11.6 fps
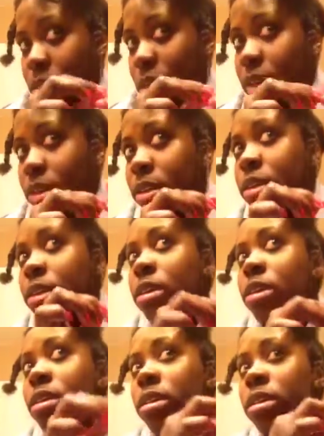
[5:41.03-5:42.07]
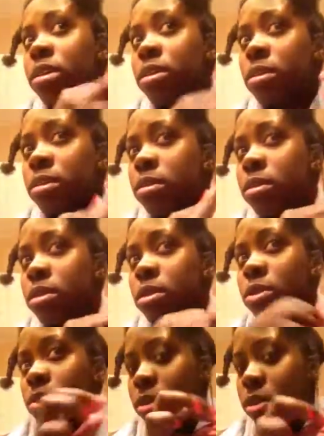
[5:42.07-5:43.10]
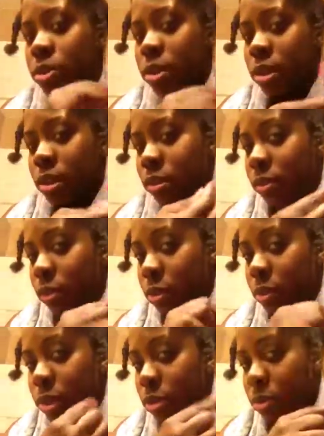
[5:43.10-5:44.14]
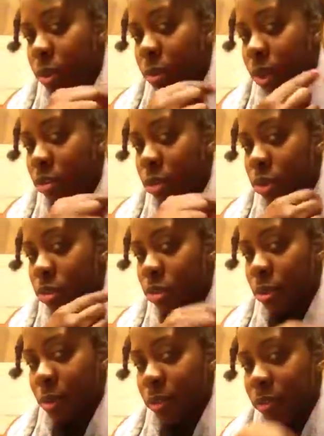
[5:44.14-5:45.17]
tend to do the twisting for me, so maybe I'll twist around my